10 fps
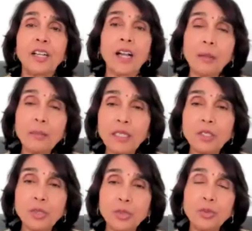coming
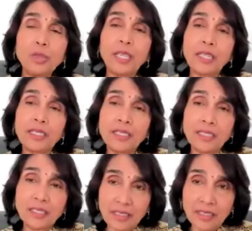to you
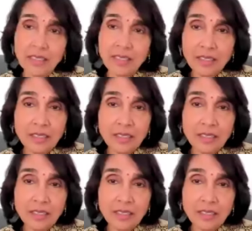that's